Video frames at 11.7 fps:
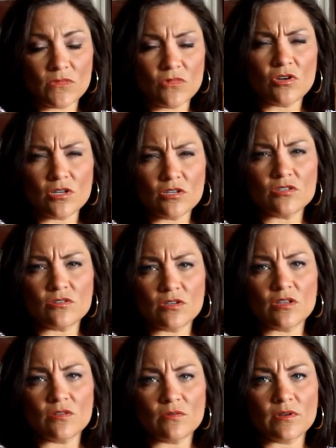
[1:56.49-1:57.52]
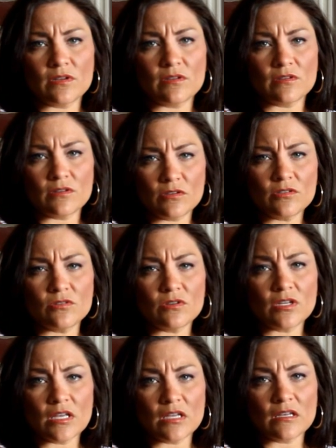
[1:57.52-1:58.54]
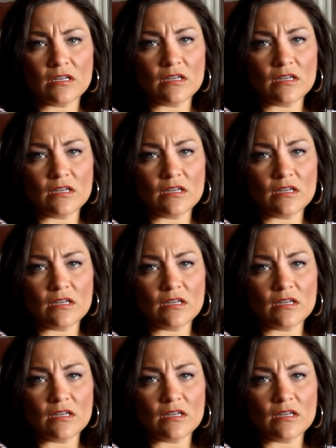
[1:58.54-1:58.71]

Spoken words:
You're going to do that one. You'll do it again.